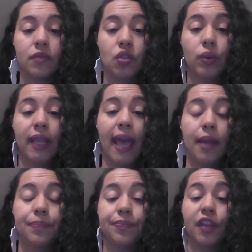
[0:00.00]
Do it
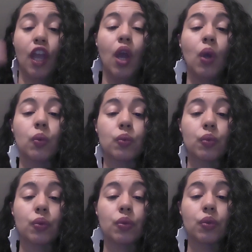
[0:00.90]
again.
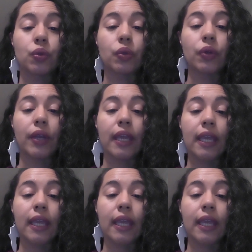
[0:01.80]
R.